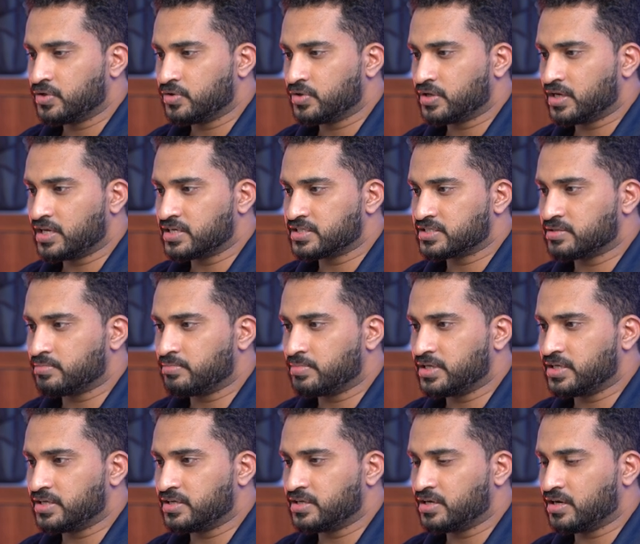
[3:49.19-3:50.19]
You can
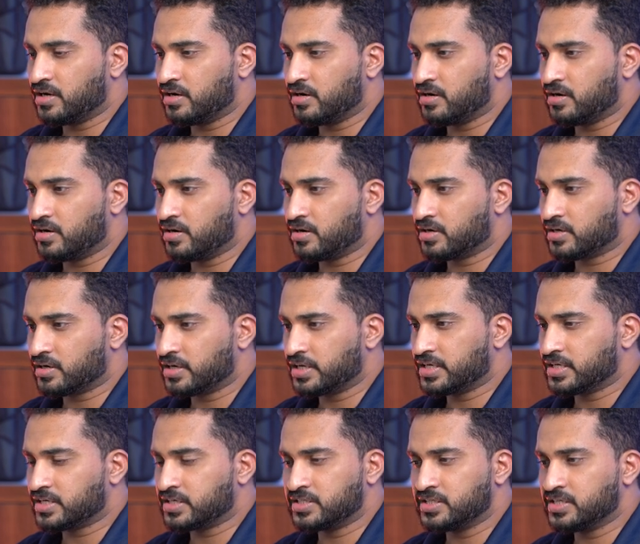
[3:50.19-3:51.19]
simply
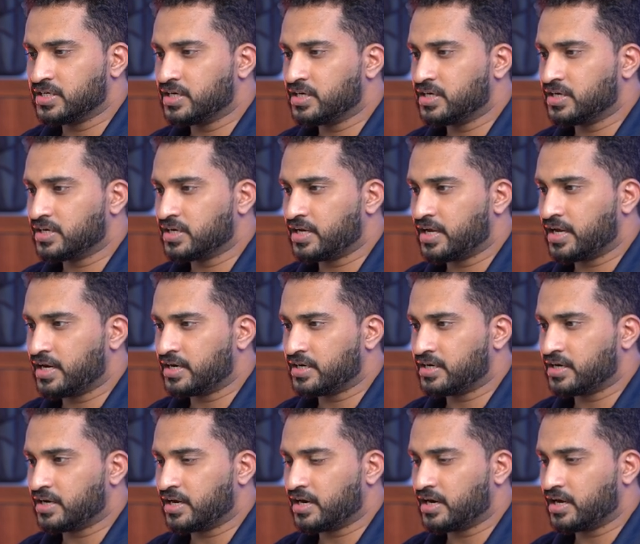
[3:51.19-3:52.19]
click here
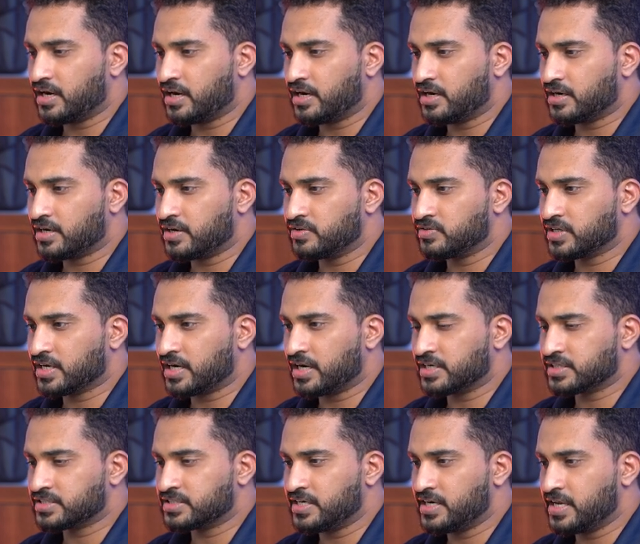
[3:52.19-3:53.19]
and give the
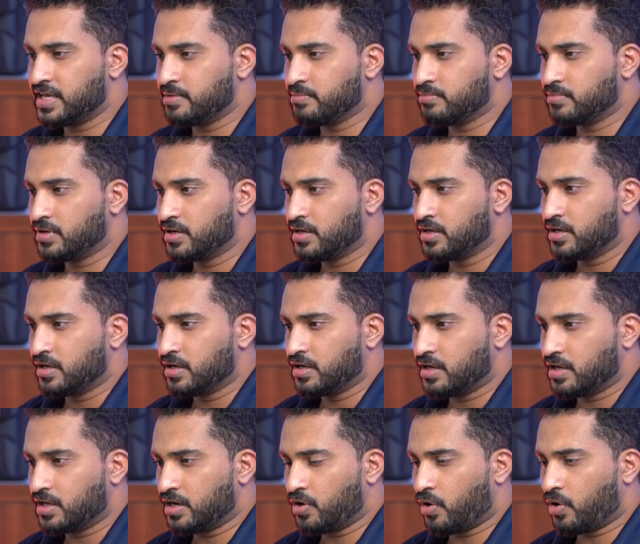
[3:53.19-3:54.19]
connection name,
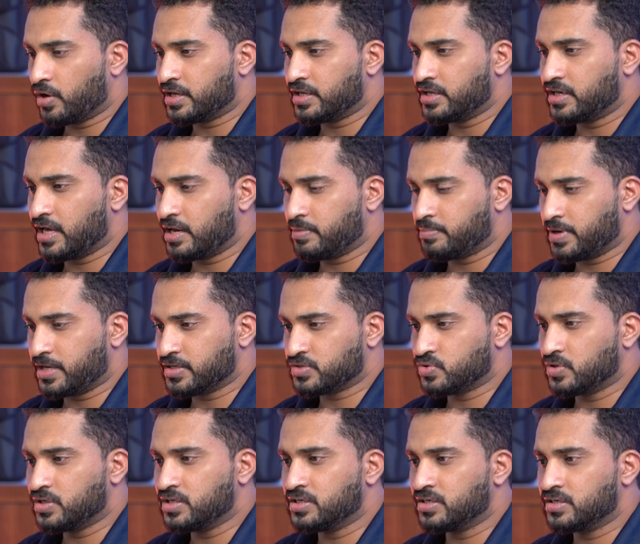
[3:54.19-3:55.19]
login and
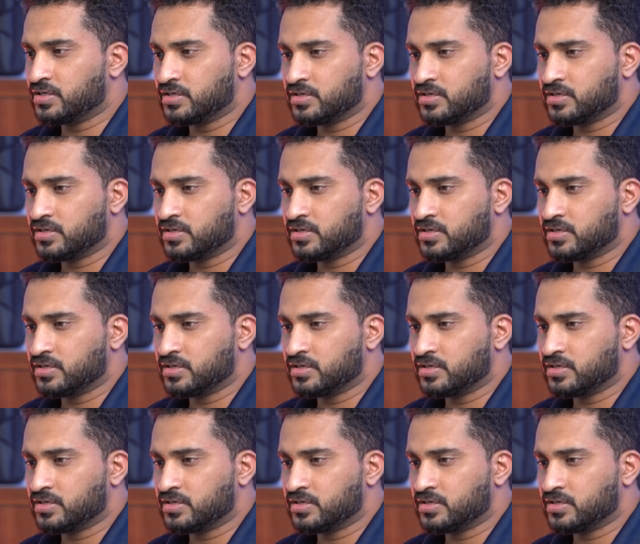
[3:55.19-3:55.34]
password.